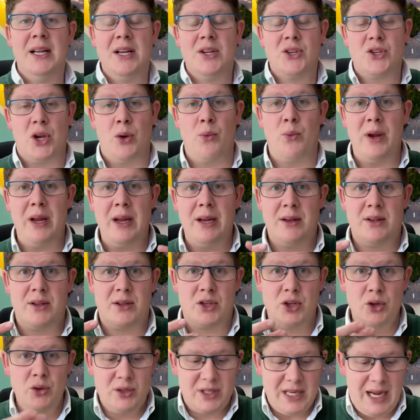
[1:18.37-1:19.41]
So we
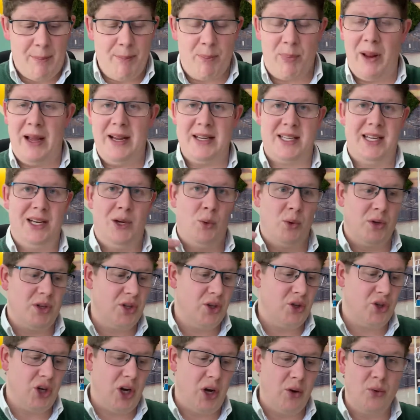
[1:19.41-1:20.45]
do templates in order to
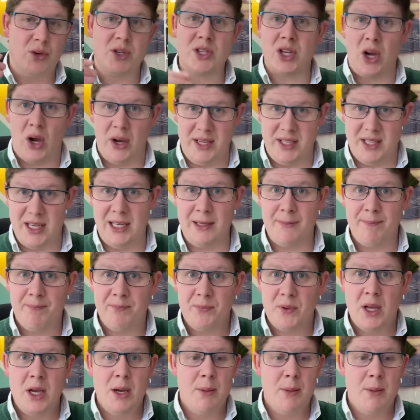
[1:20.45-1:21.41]
show sizing,